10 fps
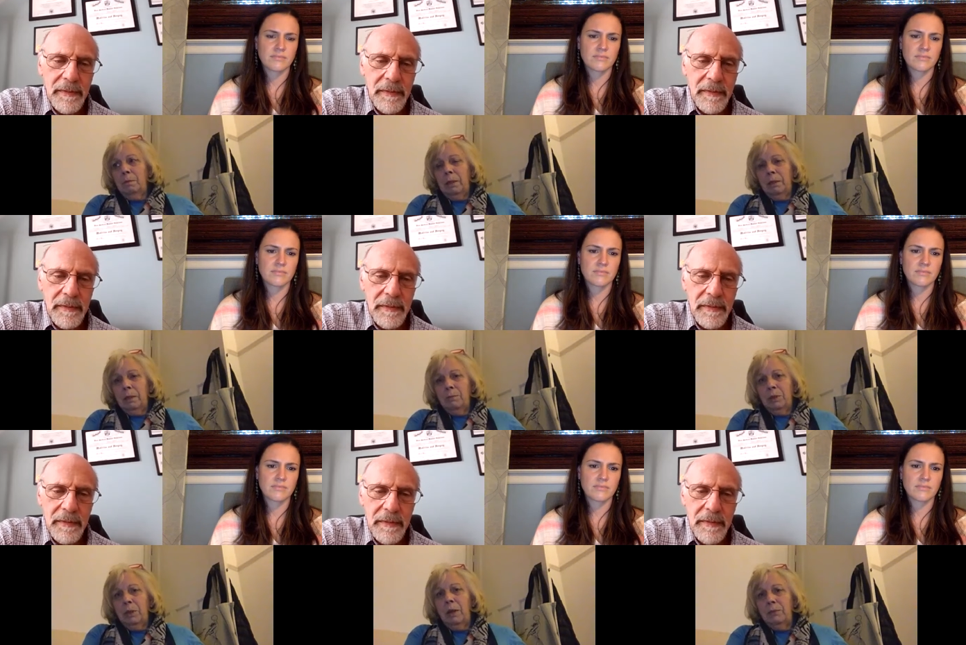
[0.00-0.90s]
Speaker 1: but it's
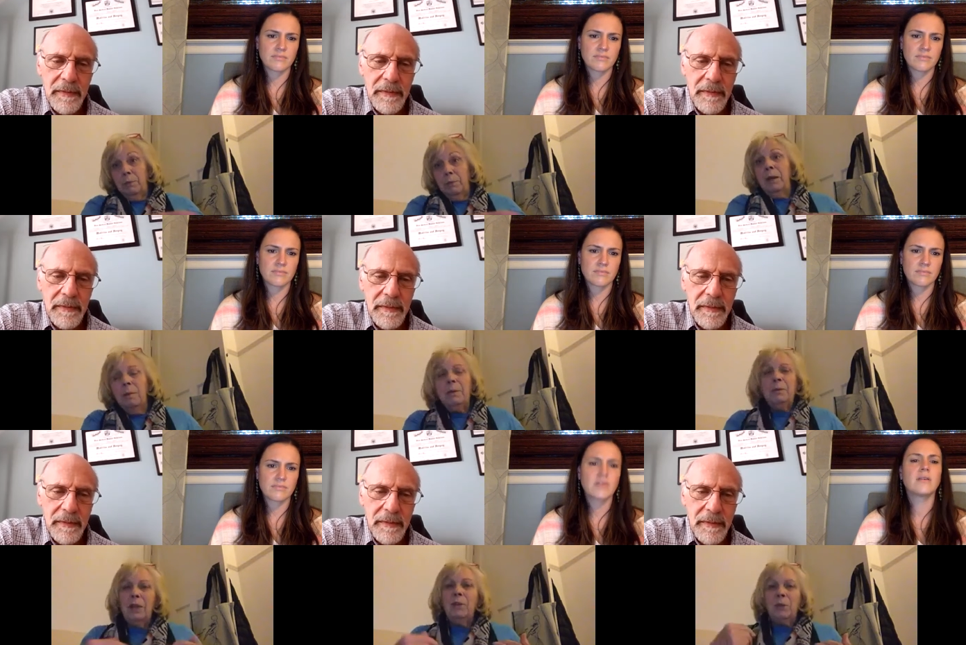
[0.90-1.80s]
but you have to pay, i
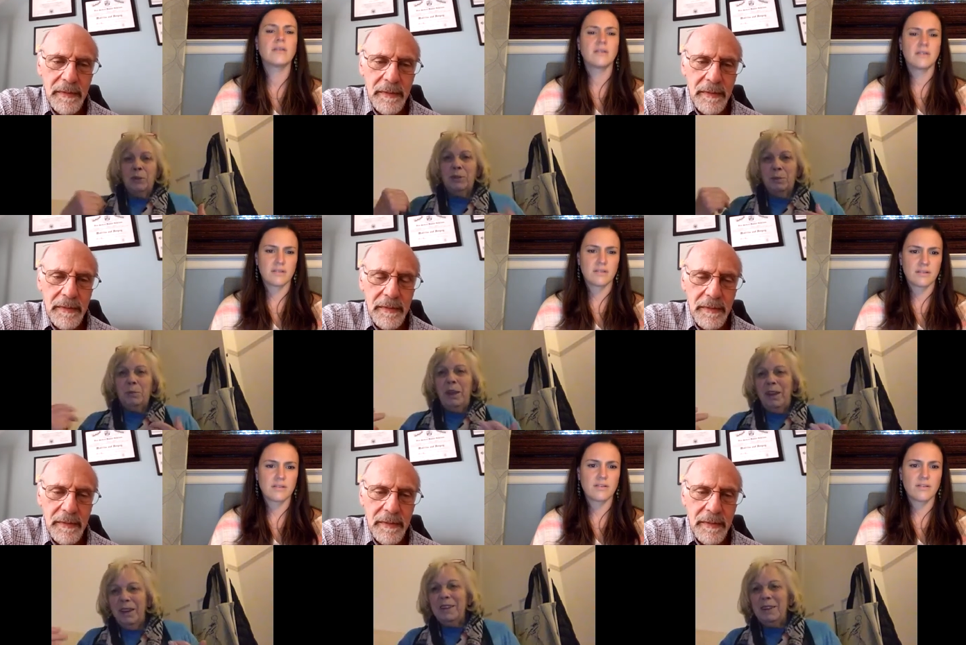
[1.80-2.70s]
mean we're not used to
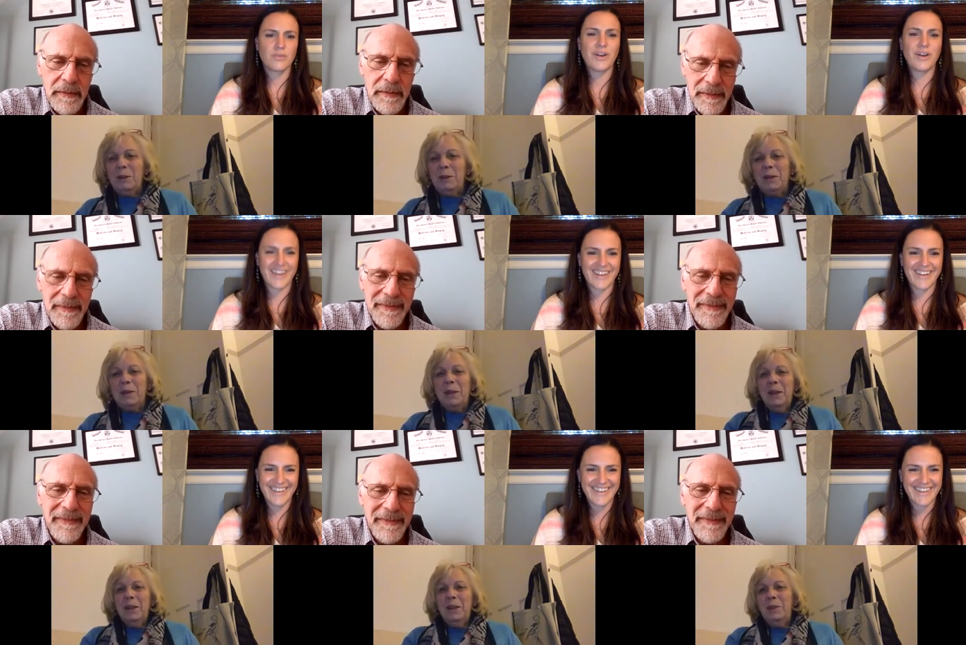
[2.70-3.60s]
paying you know right. but
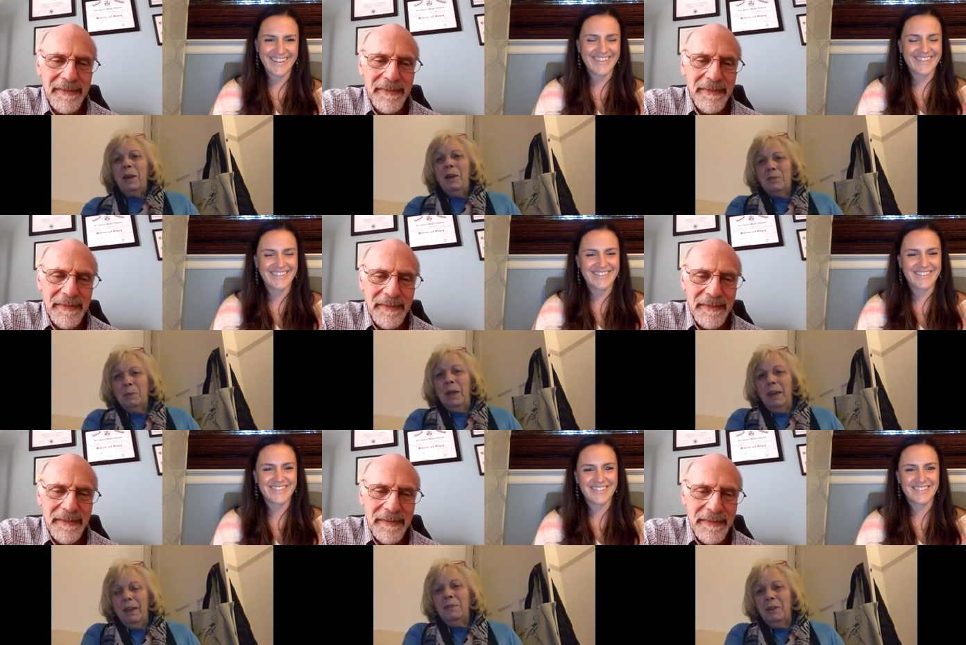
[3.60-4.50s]
you have to
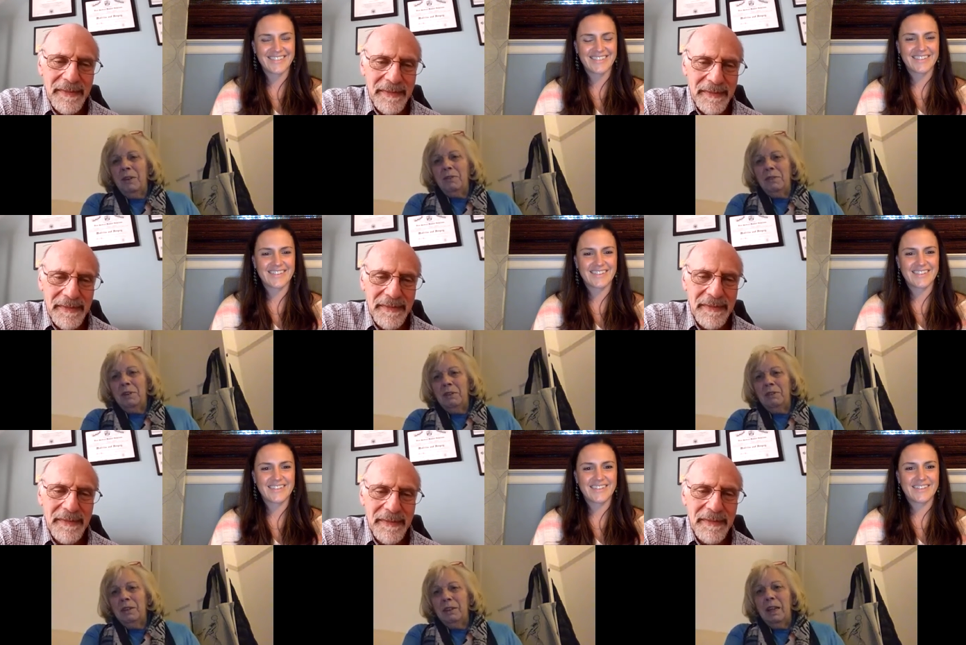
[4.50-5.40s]
pay for, for,
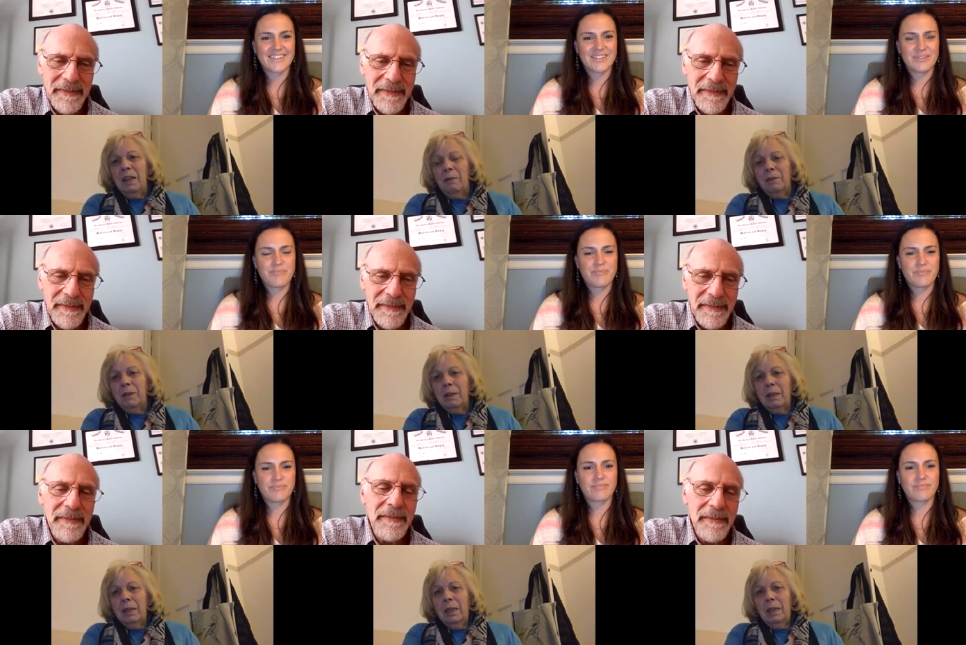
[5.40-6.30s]
for now for
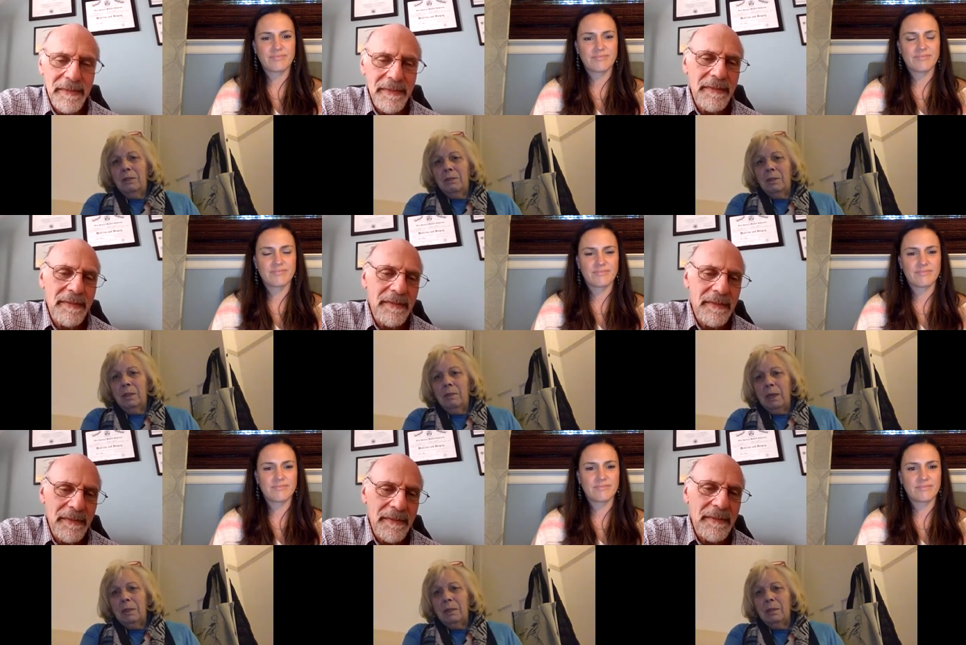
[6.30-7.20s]
integrative
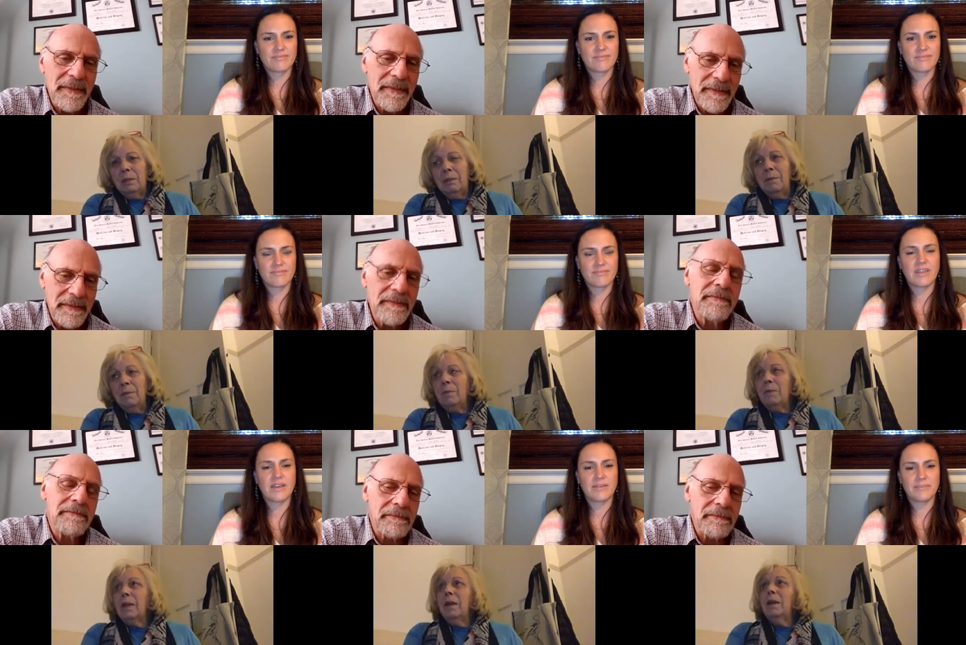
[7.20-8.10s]
medicine.
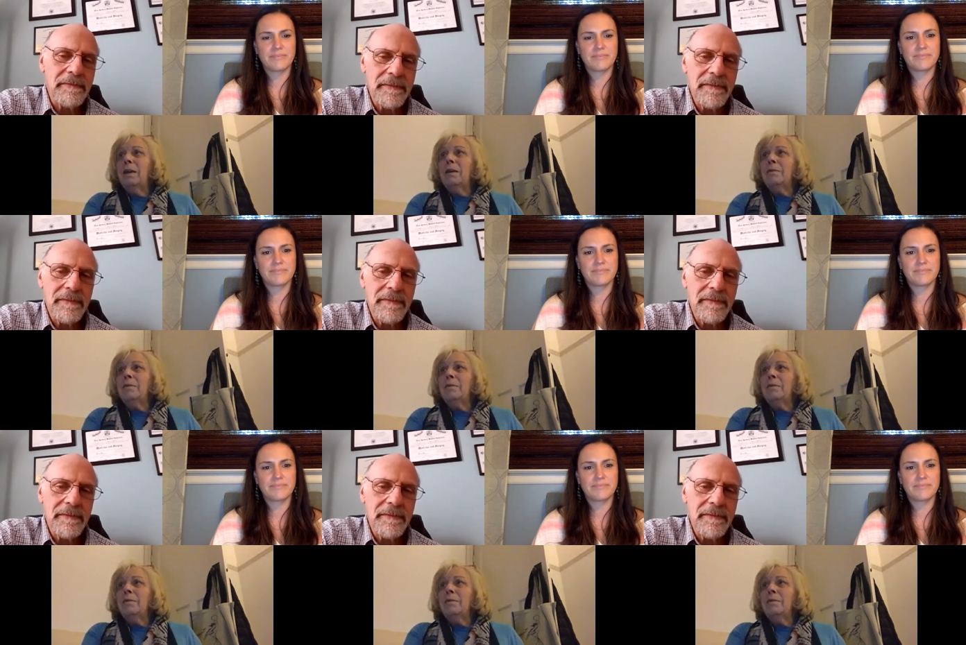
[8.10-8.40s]
Mm.